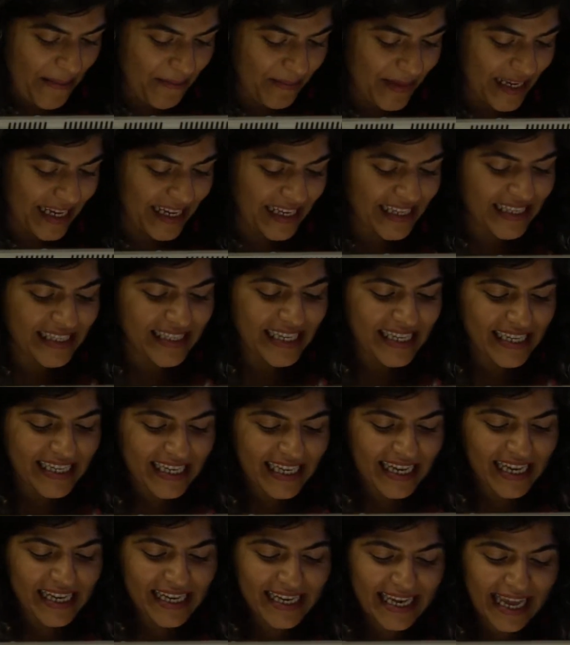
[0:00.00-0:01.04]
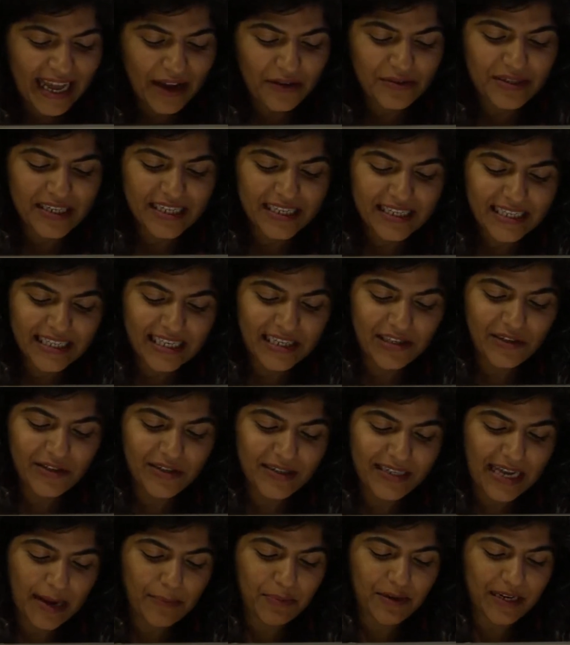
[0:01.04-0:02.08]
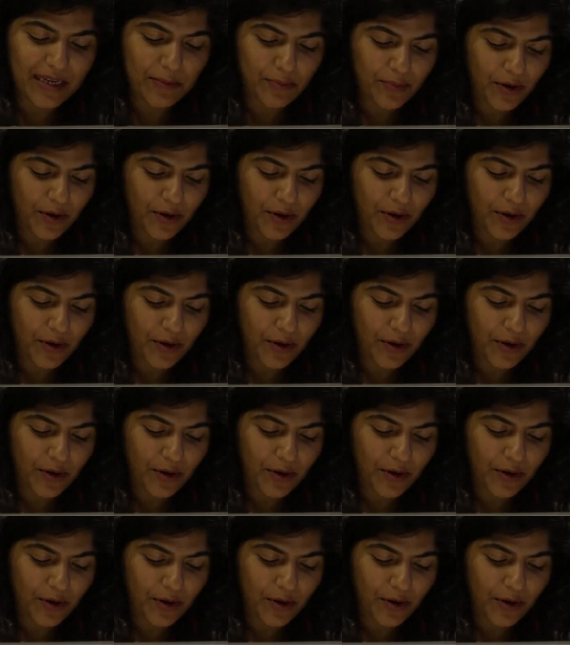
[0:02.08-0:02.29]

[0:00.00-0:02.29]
He's the King County Senior Deputy